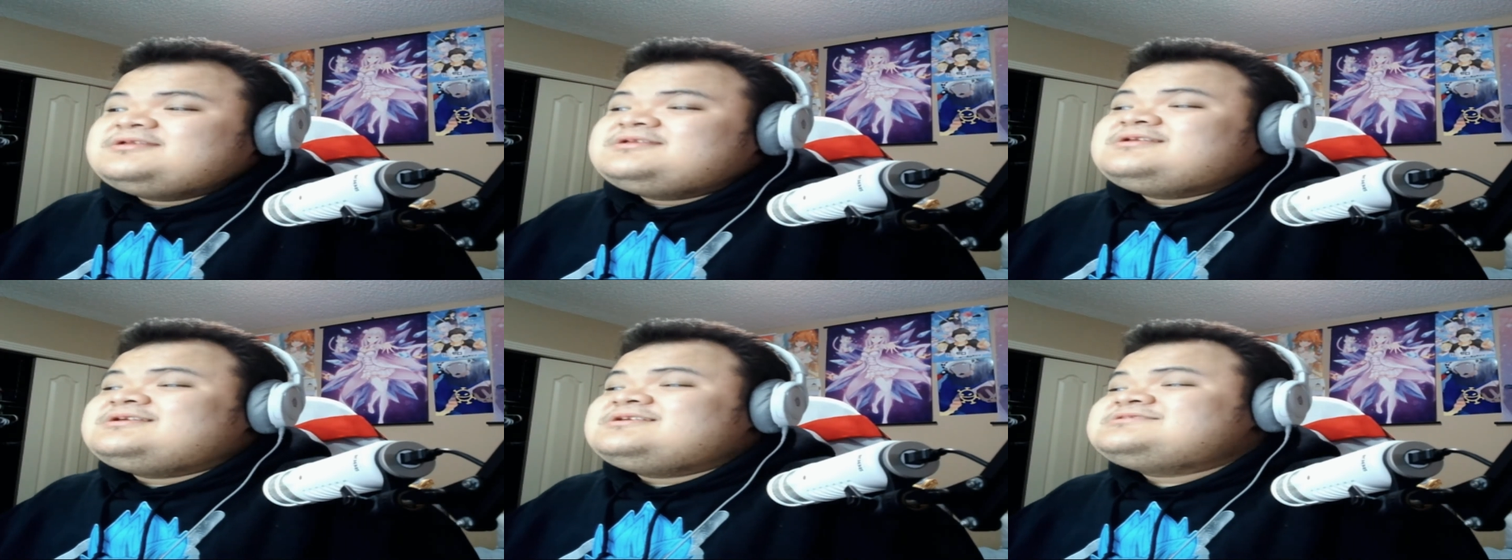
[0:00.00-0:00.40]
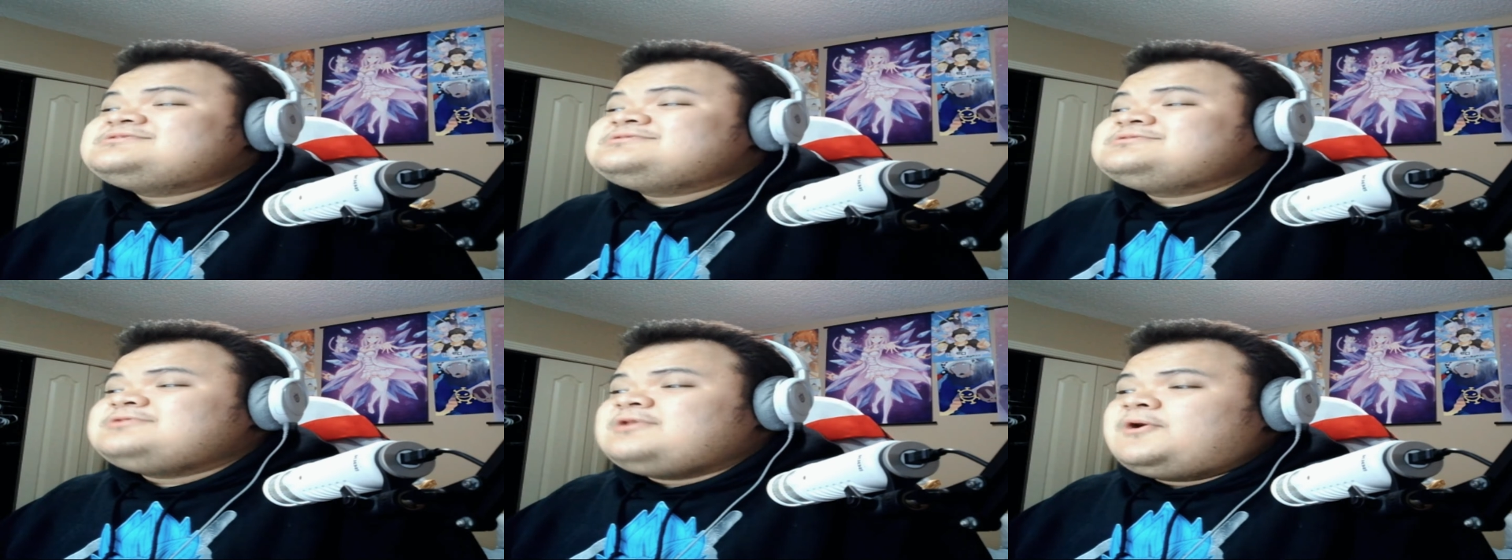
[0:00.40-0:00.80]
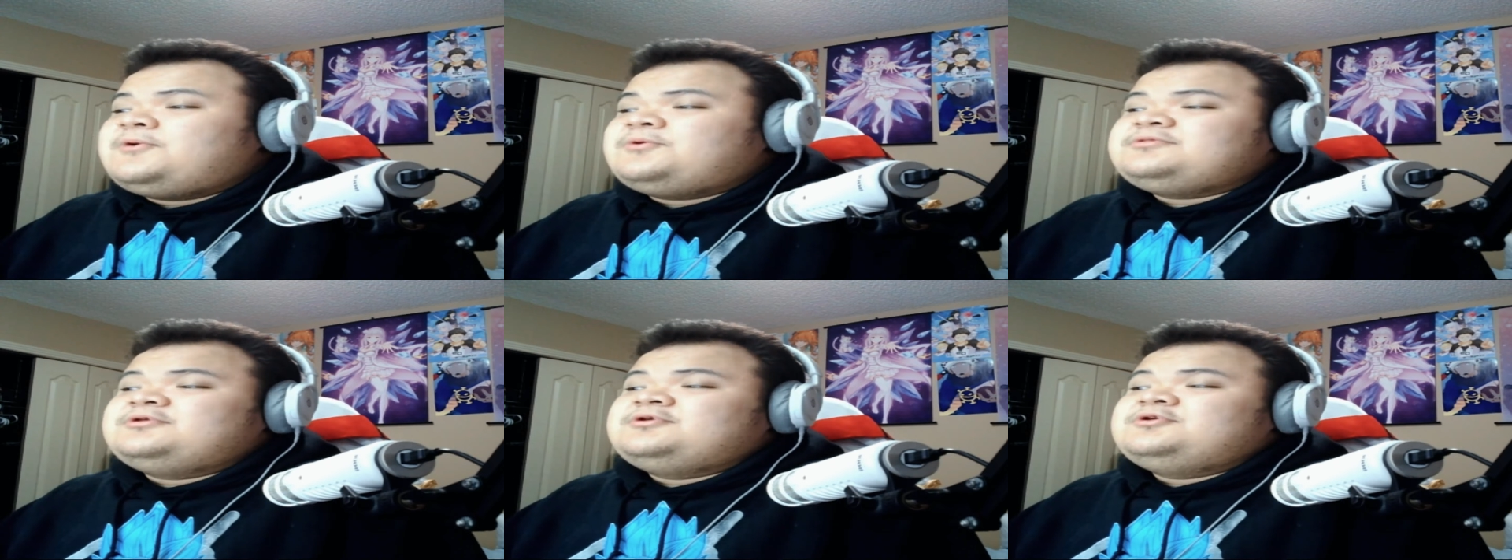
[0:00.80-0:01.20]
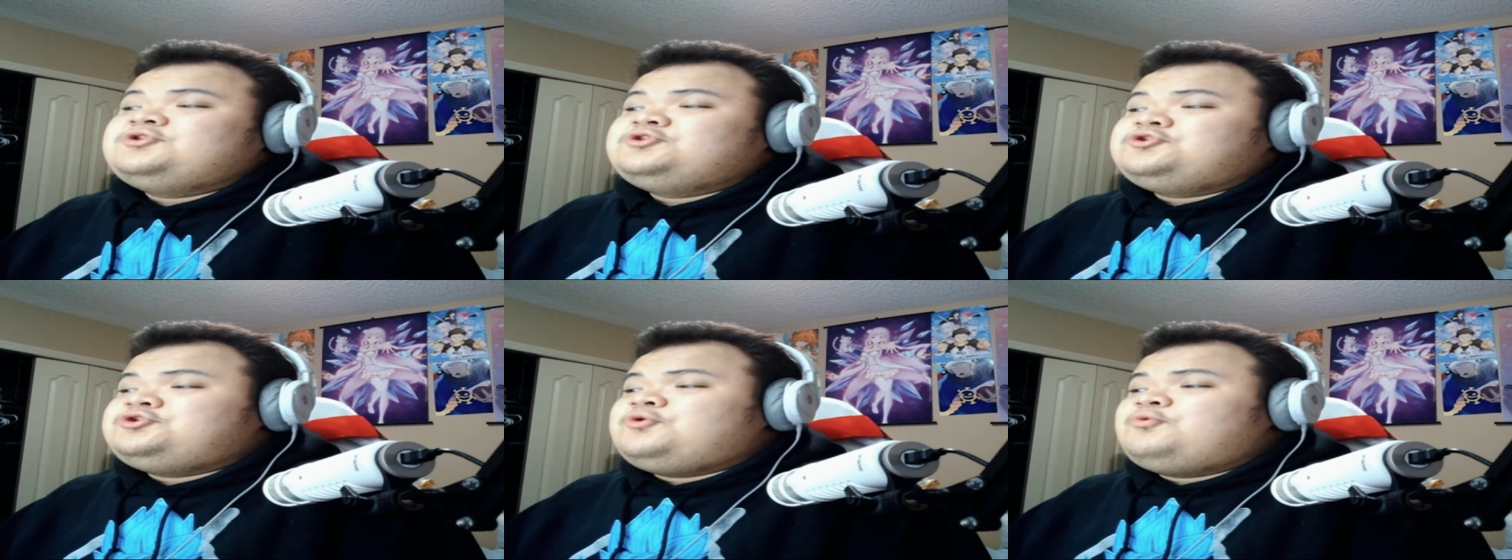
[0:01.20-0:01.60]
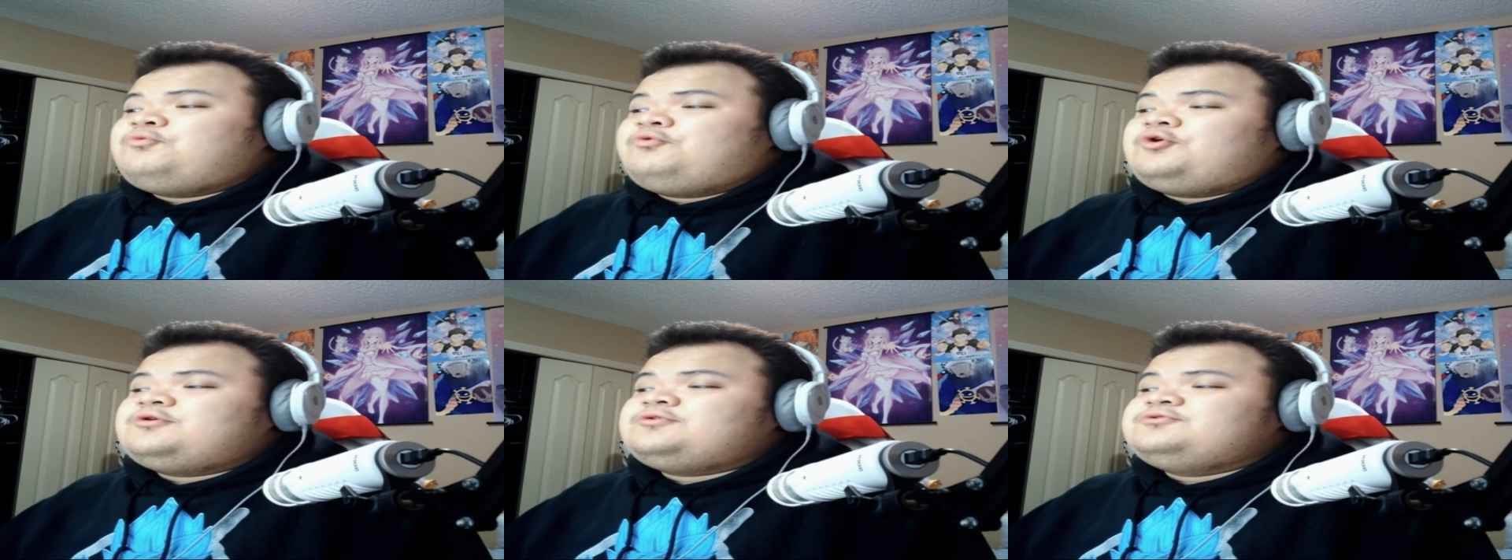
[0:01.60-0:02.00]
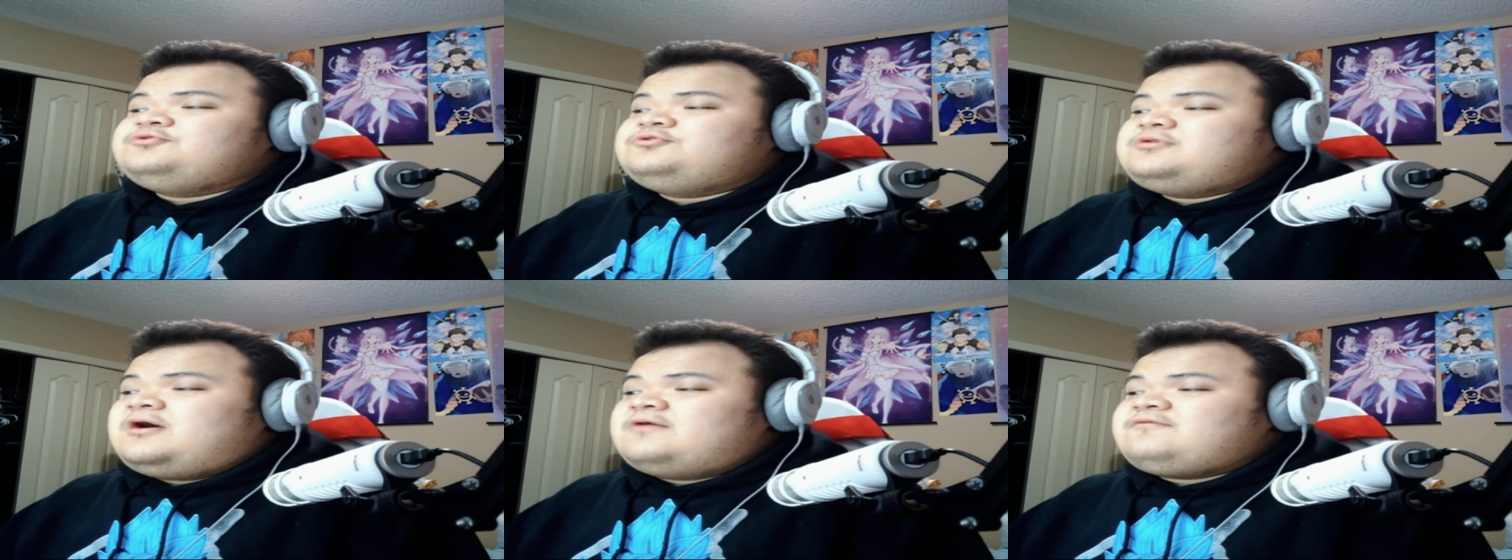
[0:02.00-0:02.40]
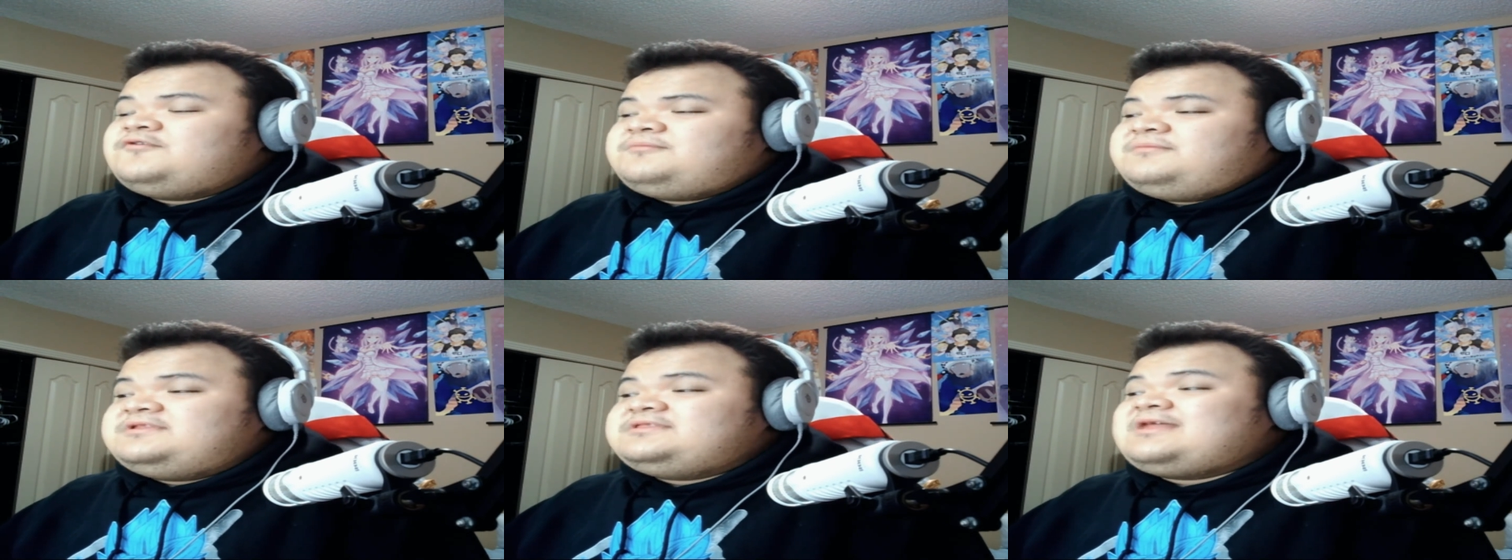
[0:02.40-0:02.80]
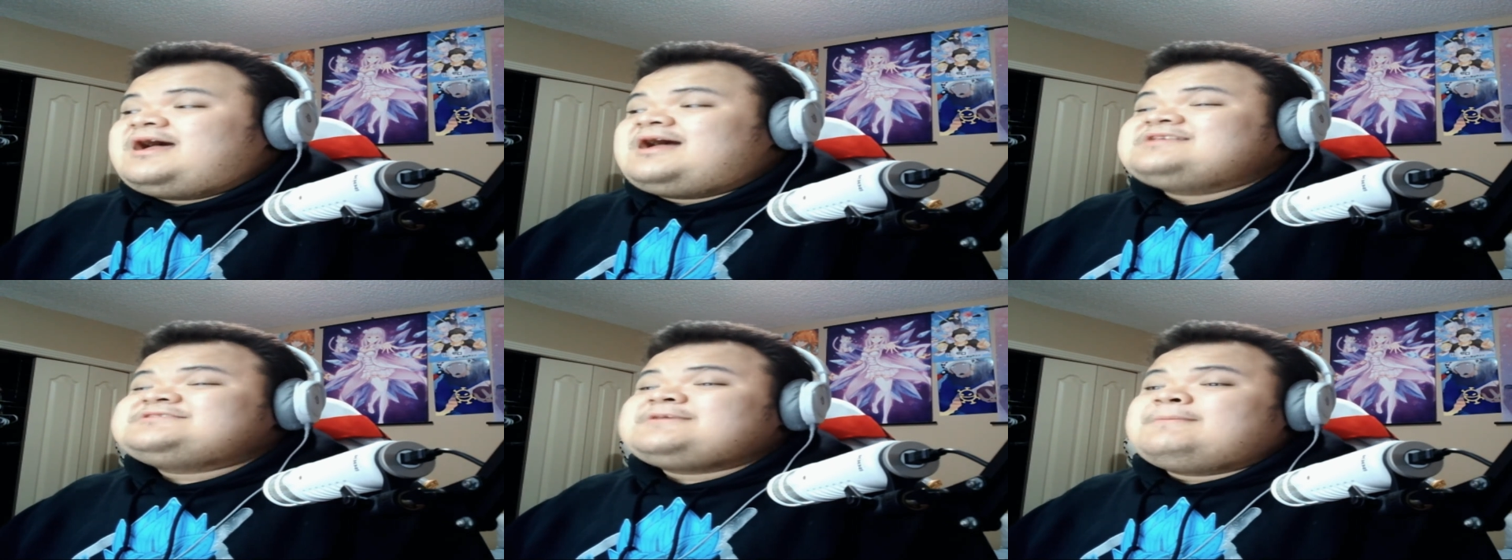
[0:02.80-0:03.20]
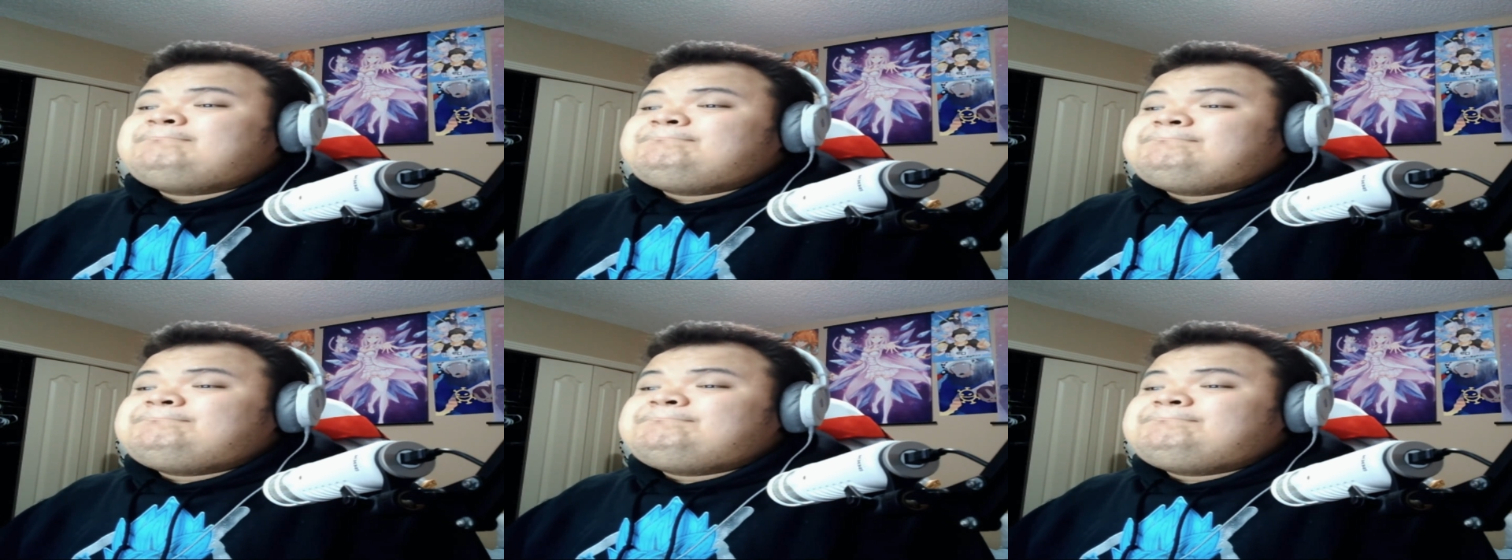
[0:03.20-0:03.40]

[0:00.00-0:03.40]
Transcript: He is known to the world government as a